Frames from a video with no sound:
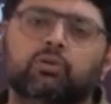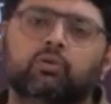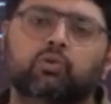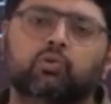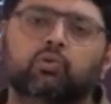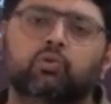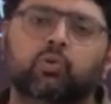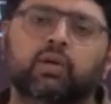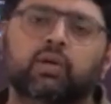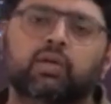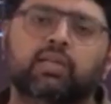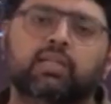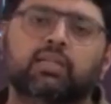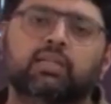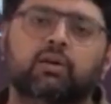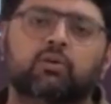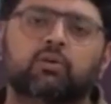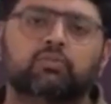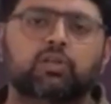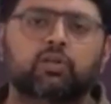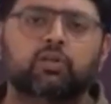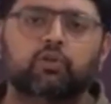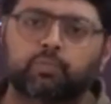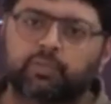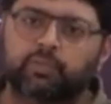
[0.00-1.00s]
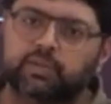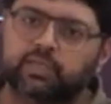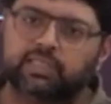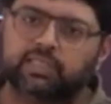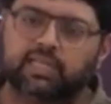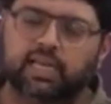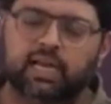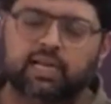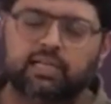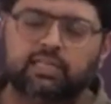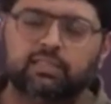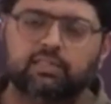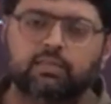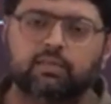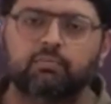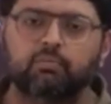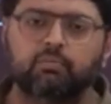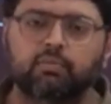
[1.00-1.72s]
to 20,000 rupees tax.